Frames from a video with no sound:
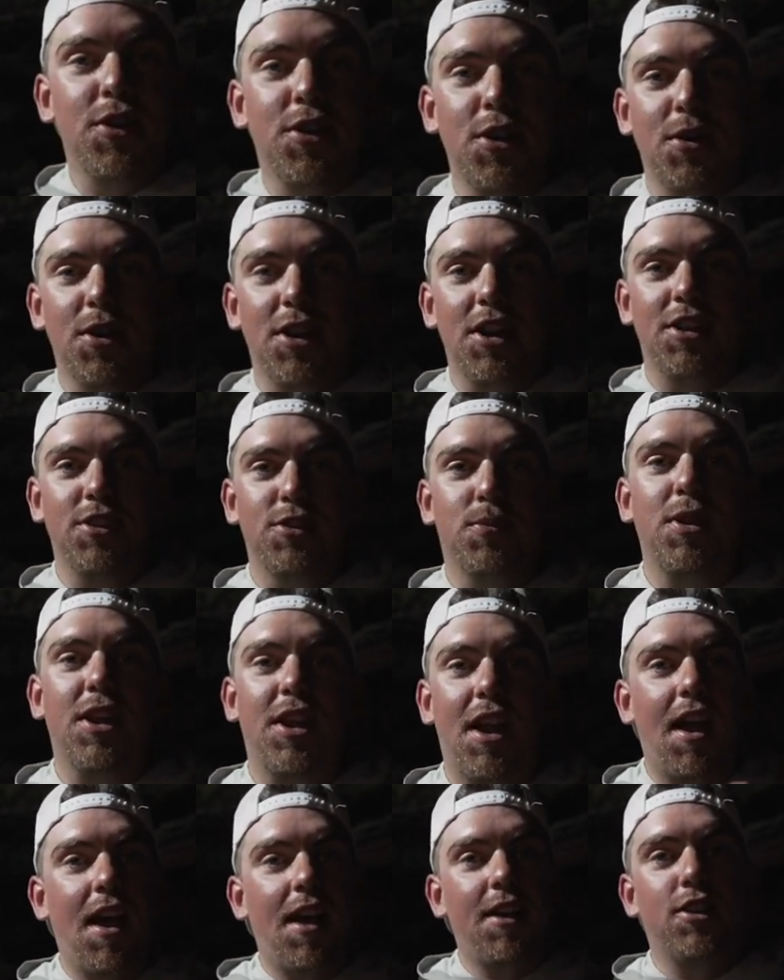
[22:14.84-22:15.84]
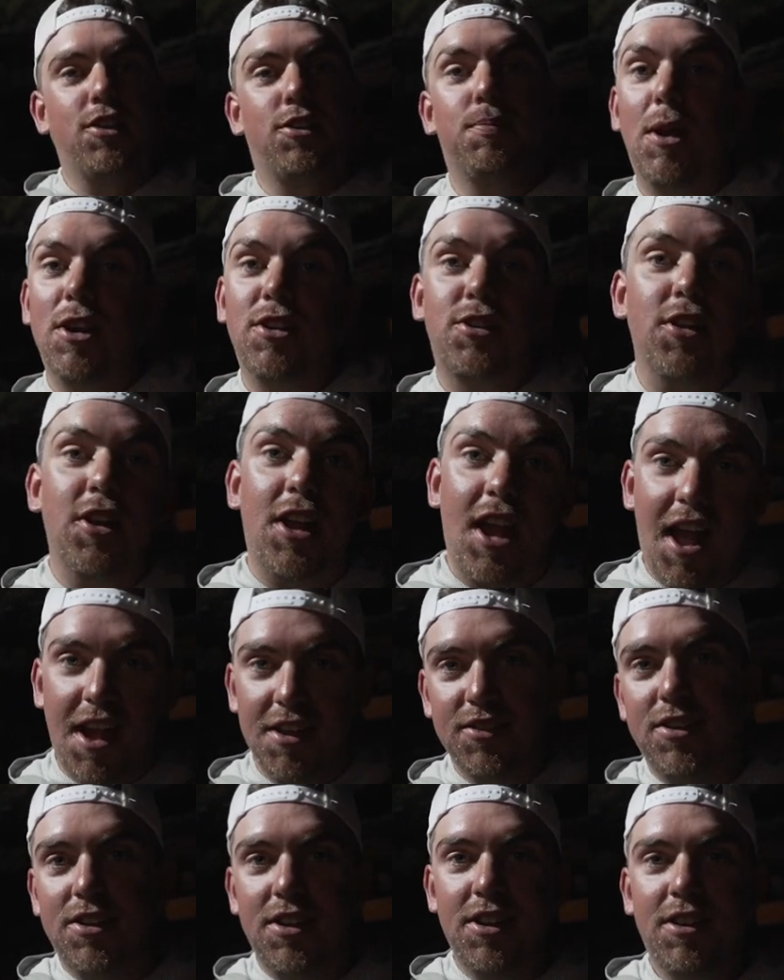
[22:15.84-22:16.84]
doing is we got a special
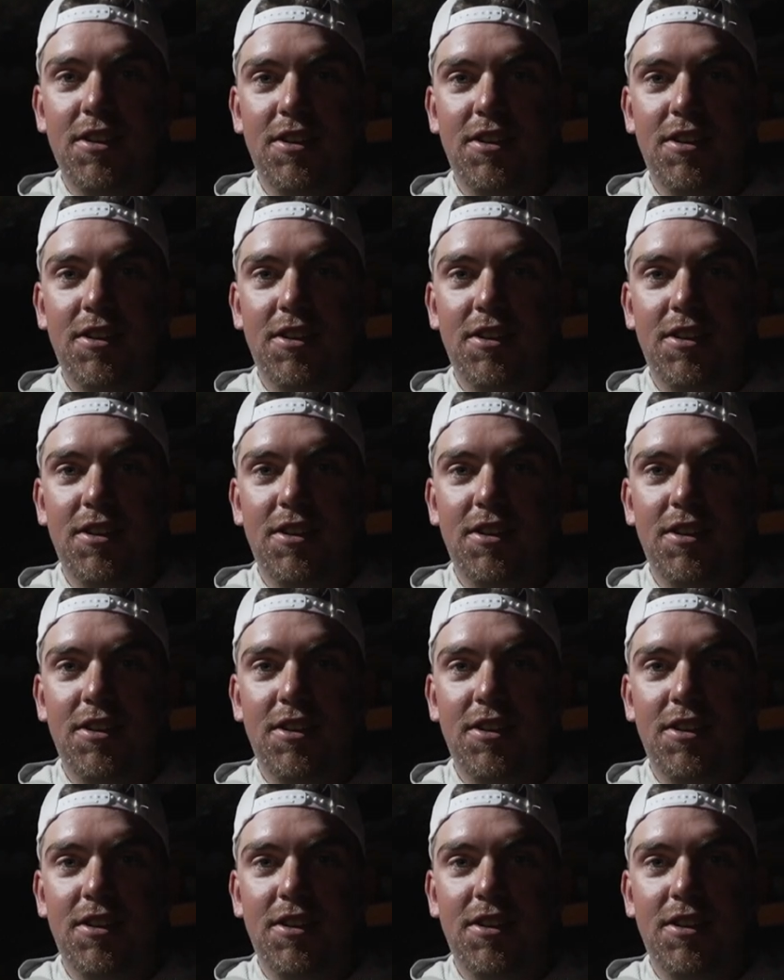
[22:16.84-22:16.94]
guest